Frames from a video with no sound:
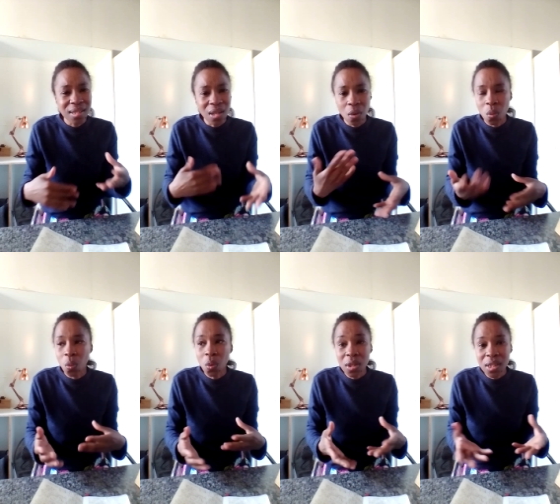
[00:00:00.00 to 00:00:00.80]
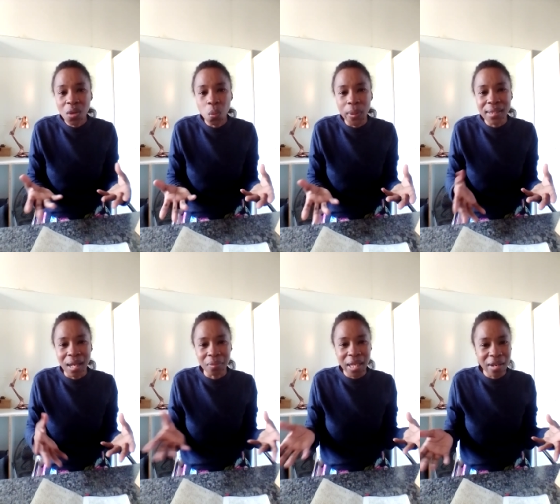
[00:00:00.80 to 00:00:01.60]
so also with
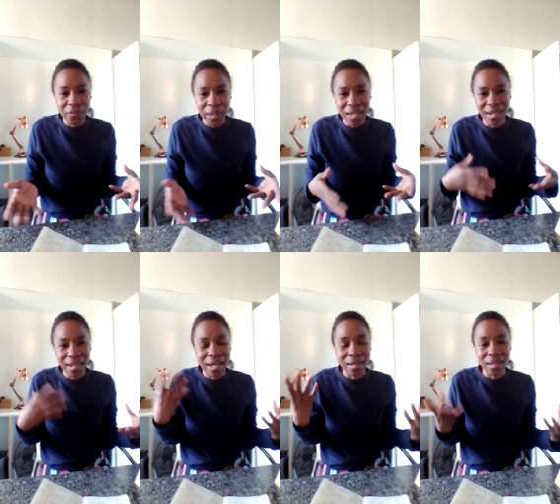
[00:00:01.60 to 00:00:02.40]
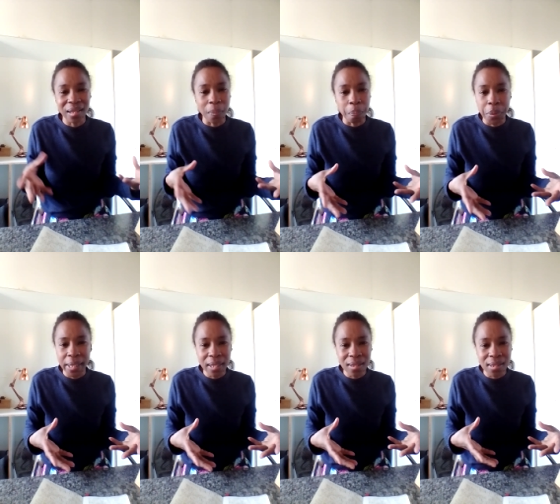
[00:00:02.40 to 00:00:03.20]
South Africa and the
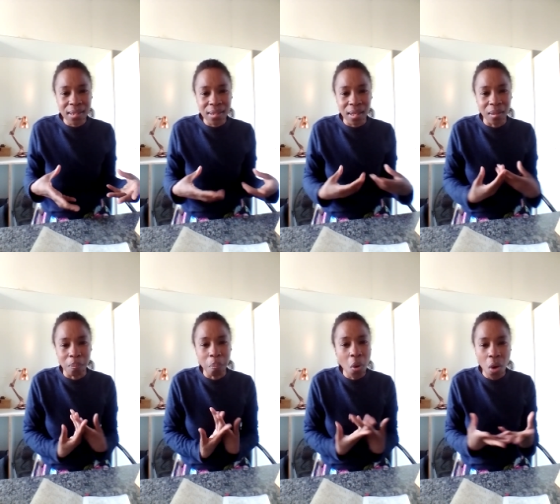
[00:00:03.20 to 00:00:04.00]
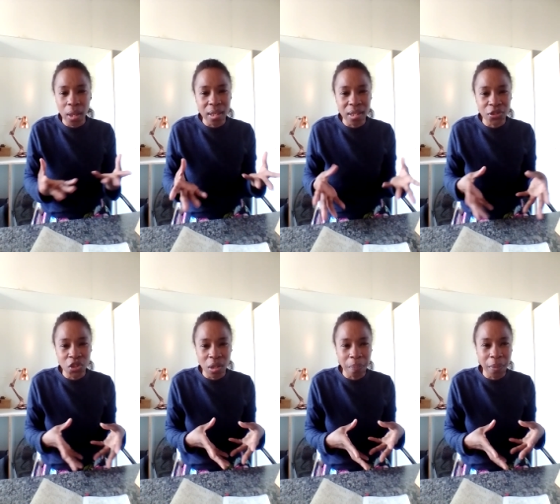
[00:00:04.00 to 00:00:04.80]
BRICS
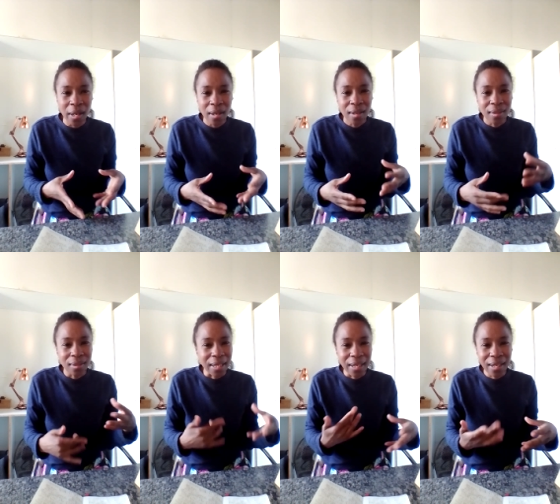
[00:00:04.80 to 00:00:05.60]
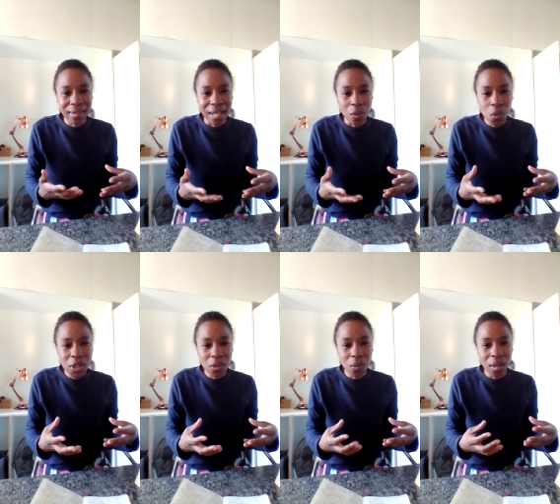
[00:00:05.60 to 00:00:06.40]
partnership, they
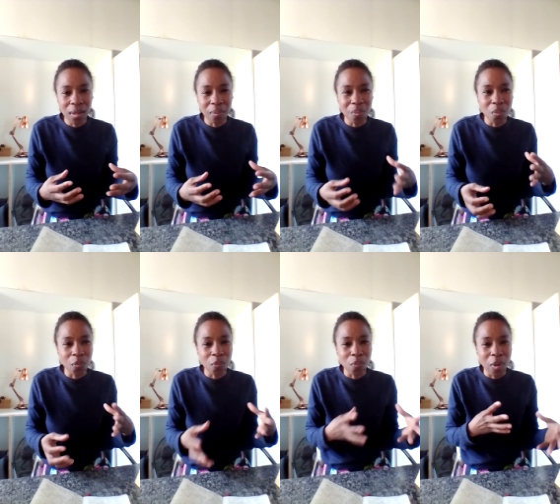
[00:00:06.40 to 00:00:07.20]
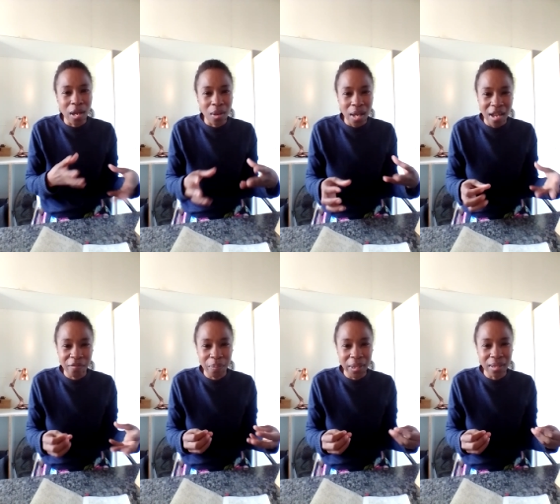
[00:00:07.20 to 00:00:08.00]
also
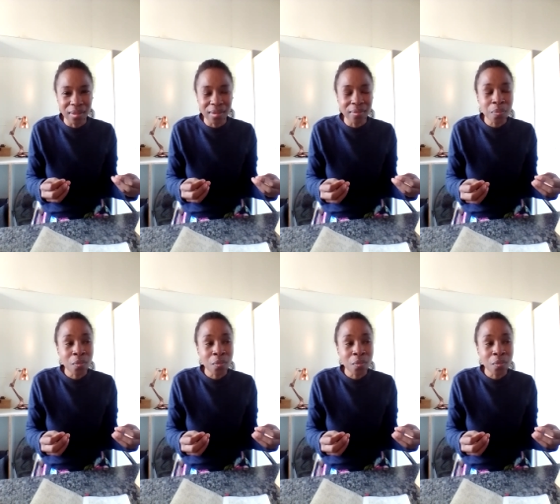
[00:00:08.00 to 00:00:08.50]
have been